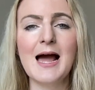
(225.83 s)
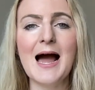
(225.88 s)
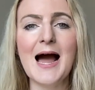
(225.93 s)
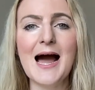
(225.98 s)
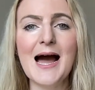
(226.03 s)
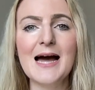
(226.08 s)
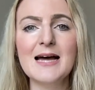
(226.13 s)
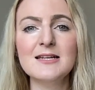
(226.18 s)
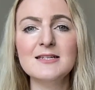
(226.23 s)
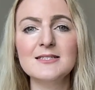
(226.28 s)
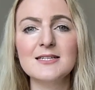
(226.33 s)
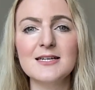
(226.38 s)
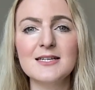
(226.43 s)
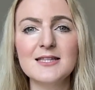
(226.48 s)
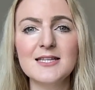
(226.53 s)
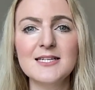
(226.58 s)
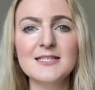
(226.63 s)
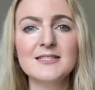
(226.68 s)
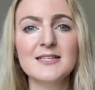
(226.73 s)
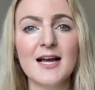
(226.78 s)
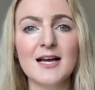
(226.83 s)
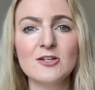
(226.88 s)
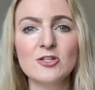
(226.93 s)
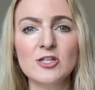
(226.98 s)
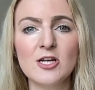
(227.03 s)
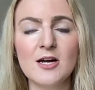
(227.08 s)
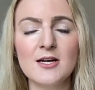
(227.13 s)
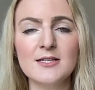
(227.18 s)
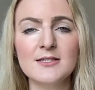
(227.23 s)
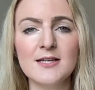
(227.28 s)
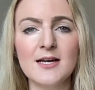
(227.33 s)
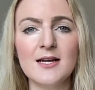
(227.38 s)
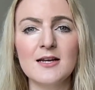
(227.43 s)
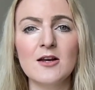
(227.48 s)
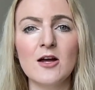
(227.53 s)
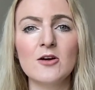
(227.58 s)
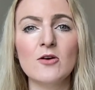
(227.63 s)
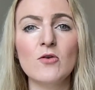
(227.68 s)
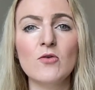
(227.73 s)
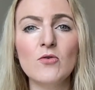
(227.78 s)
and this cash ISA,
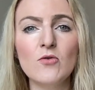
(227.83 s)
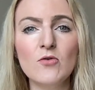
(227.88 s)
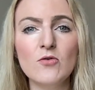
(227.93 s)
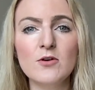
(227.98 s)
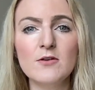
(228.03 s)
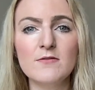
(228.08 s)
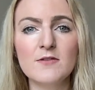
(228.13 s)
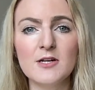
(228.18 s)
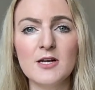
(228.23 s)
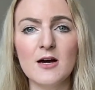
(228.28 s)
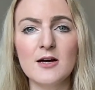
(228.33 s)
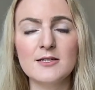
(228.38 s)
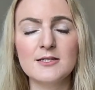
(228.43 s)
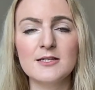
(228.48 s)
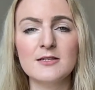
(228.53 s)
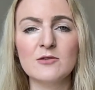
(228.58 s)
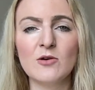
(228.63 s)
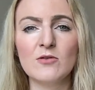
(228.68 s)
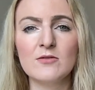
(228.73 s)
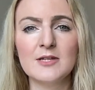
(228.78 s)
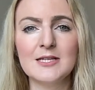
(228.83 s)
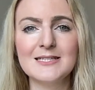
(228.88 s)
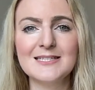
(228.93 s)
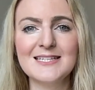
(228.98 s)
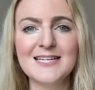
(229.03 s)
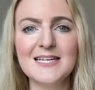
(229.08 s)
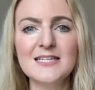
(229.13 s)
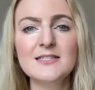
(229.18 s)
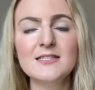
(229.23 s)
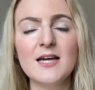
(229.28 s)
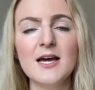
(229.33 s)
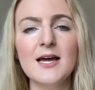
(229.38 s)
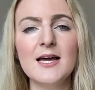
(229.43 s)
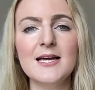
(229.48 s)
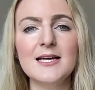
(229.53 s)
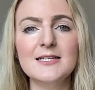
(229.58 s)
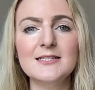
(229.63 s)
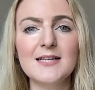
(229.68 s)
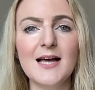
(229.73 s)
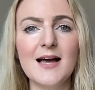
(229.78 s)
like all of the ISAs on this list,
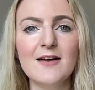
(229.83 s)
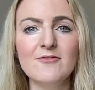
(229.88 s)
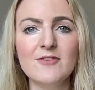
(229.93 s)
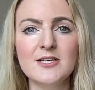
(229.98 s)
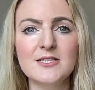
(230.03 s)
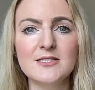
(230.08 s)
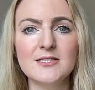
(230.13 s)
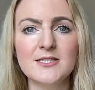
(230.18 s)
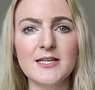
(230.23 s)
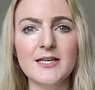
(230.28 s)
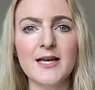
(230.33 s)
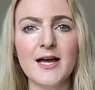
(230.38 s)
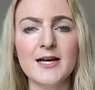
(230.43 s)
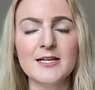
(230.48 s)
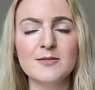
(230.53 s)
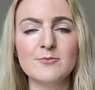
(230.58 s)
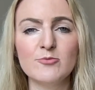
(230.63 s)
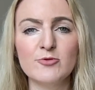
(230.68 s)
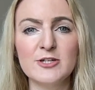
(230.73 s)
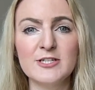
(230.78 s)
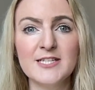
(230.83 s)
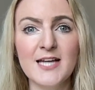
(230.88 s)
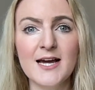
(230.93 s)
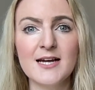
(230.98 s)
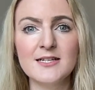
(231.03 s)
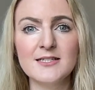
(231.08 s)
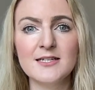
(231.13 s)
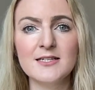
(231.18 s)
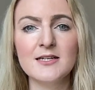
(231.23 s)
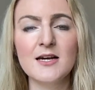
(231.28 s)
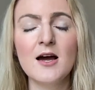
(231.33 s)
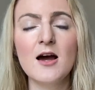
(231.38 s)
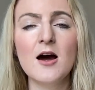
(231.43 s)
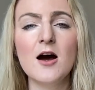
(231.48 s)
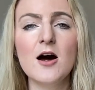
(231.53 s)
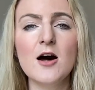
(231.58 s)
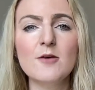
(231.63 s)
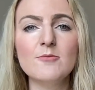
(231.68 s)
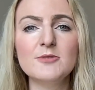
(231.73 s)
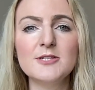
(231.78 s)
is FSCS protected
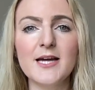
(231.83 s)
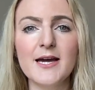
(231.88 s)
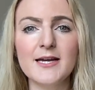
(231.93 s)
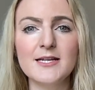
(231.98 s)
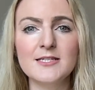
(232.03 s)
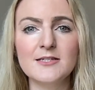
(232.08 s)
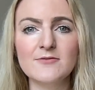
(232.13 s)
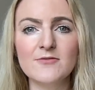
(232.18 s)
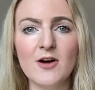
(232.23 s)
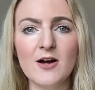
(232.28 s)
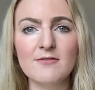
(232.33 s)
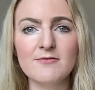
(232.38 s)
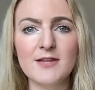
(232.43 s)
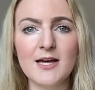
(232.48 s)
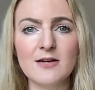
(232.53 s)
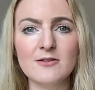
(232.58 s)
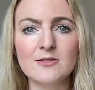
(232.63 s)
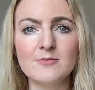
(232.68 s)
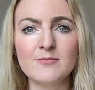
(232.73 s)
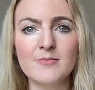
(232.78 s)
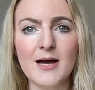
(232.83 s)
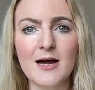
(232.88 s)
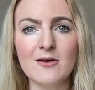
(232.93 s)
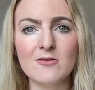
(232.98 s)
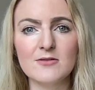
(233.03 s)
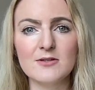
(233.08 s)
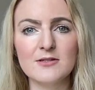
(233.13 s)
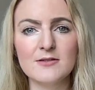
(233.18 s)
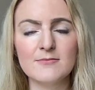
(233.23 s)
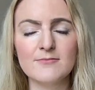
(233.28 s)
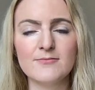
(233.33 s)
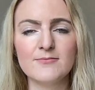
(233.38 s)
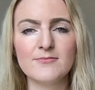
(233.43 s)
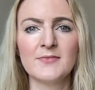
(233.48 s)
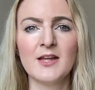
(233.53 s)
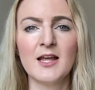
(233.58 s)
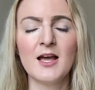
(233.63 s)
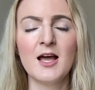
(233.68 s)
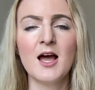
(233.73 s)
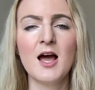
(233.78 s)
up to £85,000.
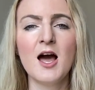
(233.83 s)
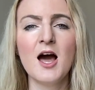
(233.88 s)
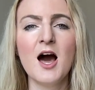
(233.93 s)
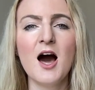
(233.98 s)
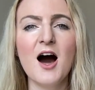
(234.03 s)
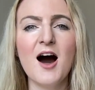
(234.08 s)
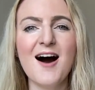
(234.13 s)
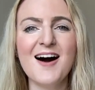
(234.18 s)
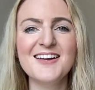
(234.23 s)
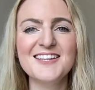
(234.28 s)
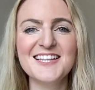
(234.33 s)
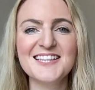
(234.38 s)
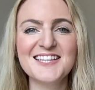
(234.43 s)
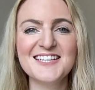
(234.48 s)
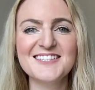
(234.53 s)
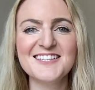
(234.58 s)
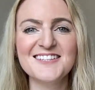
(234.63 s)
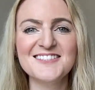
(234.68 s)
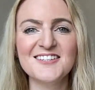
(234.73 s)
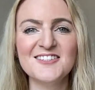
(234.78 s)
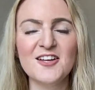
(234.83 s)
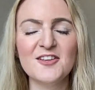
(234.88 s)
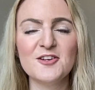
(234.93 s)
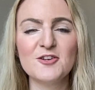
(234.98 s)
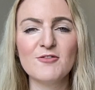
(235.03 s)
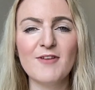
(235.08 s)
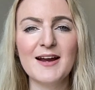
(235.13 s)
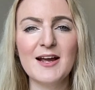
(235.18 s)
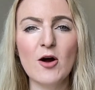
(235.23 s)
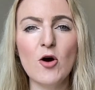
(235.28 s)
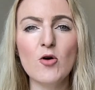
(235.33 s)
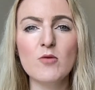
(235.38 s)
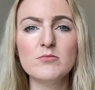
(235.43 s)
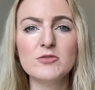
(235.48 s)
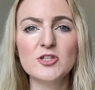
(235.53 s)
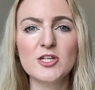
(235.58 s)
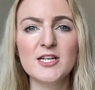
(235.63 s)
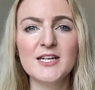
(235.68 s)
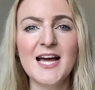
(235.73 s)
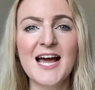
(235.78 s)
I think this is another great
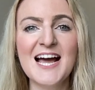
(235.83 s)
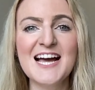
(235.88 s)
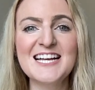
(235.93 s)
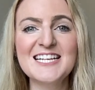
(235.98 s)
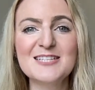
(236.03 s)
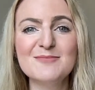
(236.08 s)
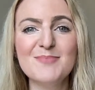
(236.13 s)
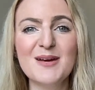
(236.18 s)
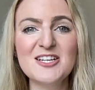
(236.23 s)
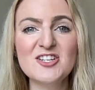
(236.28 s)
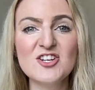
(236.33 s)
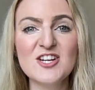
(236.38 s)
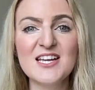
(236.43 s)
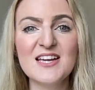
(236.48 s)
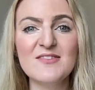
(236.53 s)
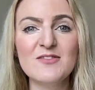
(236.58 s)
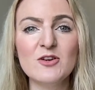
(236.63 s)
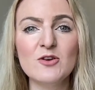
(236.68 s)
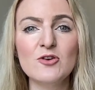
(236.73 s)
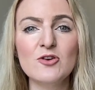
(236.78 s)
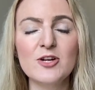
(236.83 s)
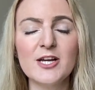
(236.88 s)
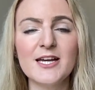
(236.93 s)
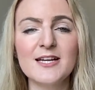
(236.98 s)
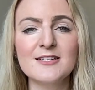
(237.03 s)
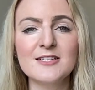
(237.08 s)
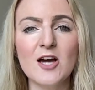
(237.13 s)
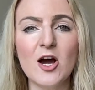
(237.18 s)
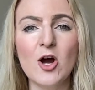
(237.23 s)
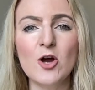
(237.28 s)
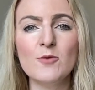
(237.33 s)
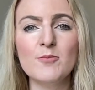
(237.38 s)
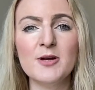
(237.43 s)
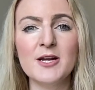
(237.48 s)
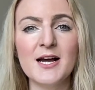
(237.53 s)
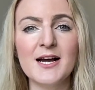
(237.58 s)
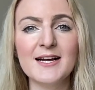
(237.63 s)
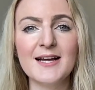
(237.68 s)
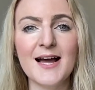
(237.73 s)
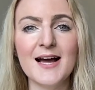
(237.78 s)
option, especially if you're looking to
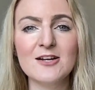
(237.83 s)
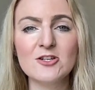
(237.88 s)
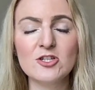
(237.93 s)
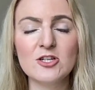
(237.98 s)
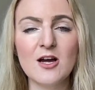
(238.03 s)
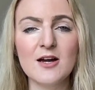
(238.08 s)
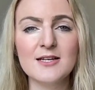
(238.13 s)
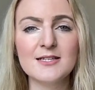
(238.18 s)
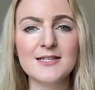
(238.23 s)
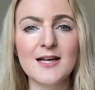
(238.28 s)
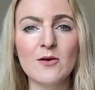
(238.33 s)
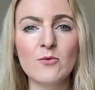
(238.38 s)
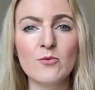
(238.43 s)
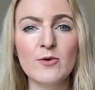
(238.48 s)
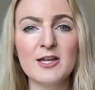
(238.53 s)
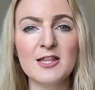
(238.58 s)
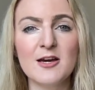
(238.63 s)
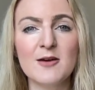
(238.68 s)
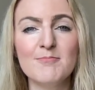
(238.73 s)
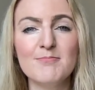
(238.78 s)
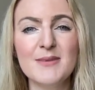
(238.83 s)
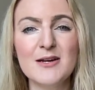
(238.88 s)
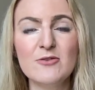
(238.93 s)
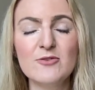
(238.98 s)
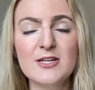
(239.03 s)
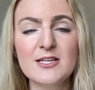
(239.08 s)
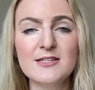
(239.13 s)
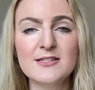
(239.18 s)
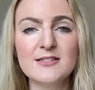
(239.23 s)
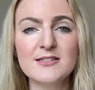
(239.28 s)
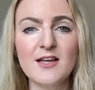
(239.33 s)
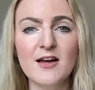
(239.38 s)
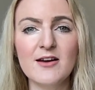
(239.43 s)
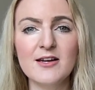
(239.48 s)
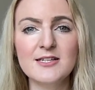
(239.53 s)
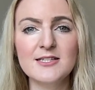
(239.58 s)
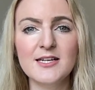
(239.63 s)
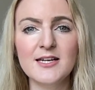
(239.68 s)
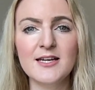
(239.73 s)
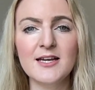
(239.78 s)
open a cash ISA with a building
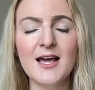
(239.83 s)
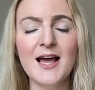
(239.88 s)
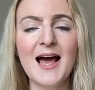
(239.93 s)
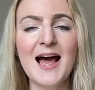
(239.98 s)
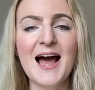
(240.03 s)
society,